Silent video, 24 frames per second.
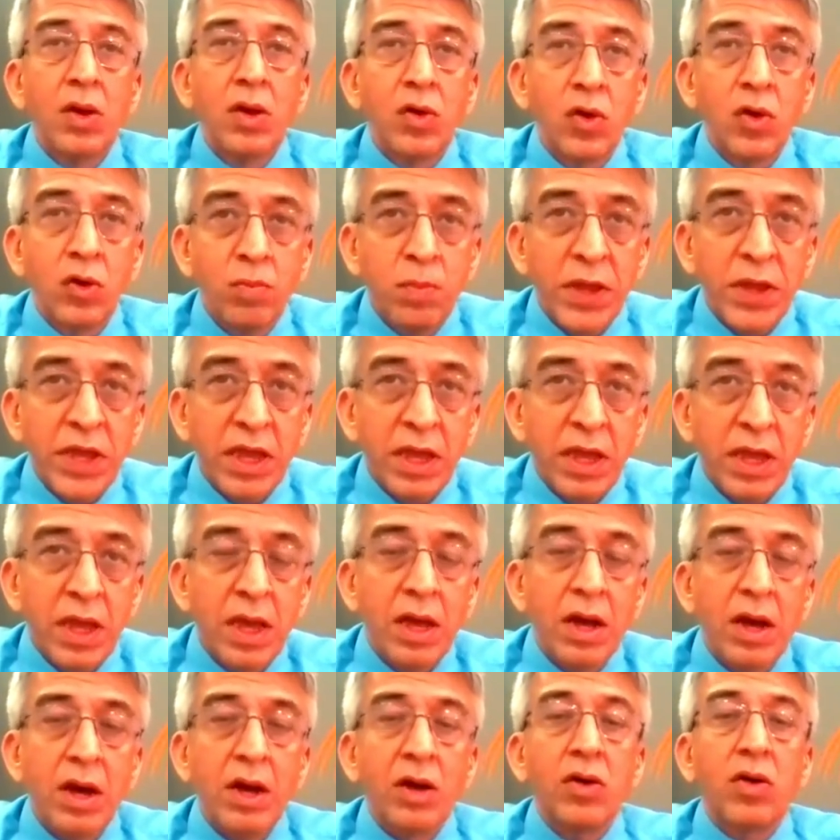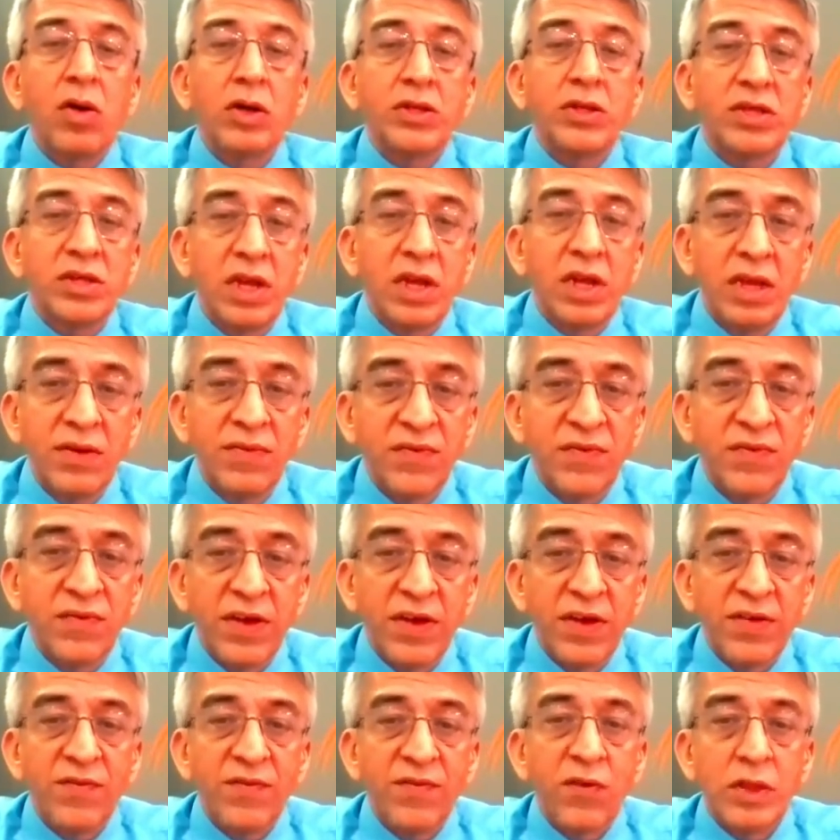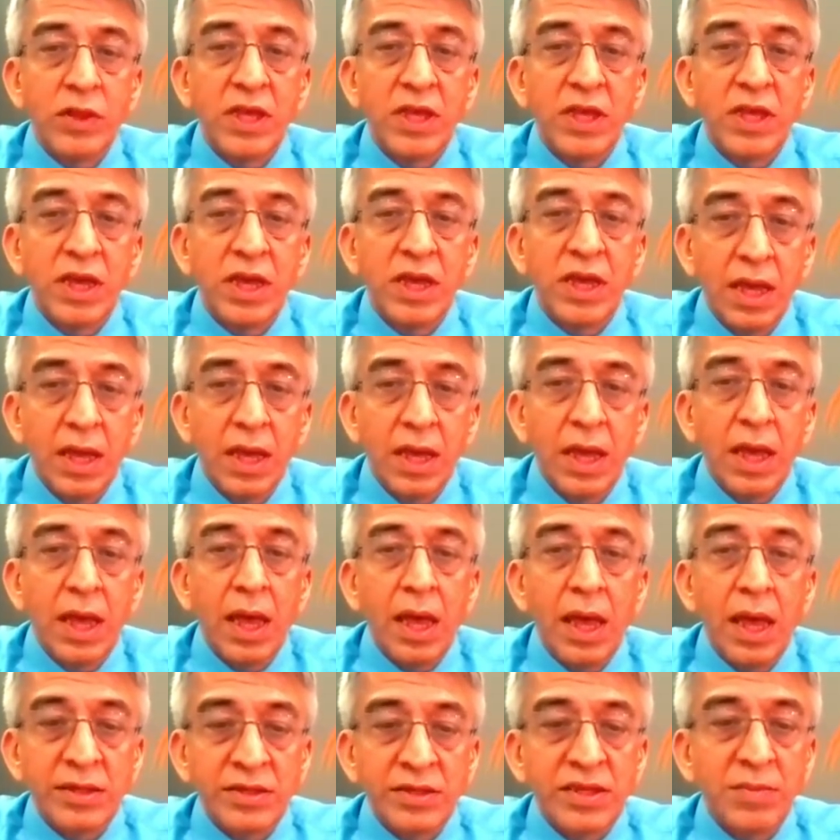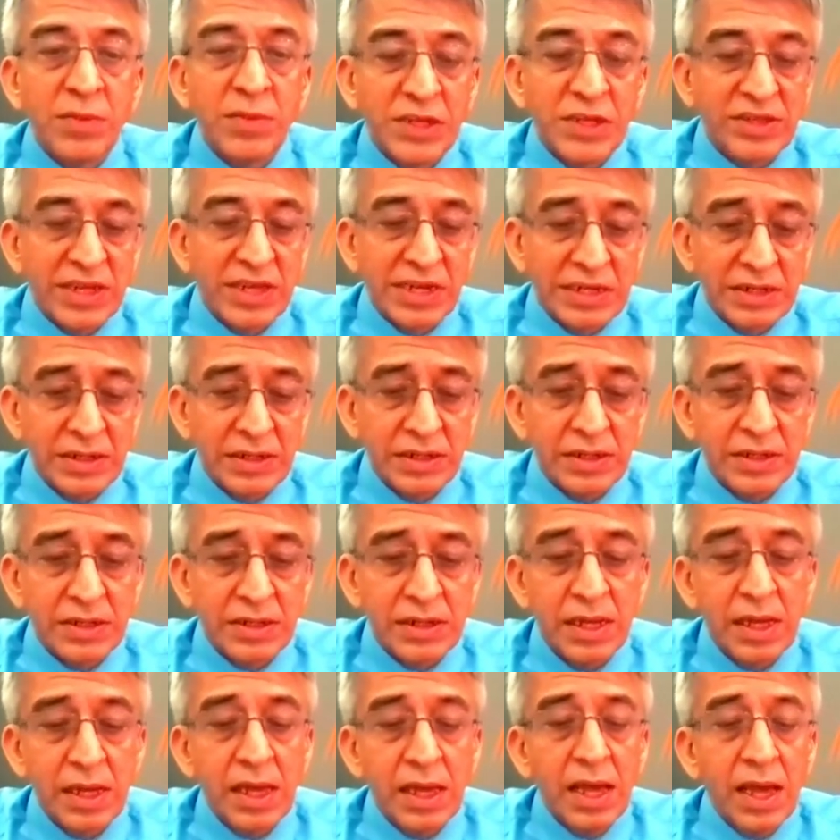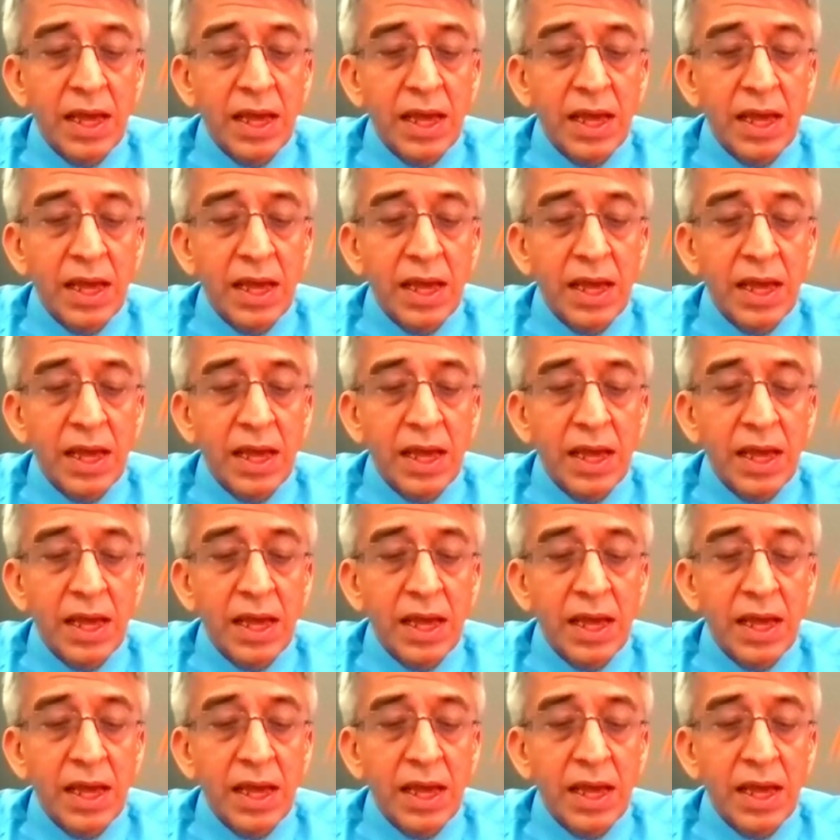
could be a costly affair for the S M E sector.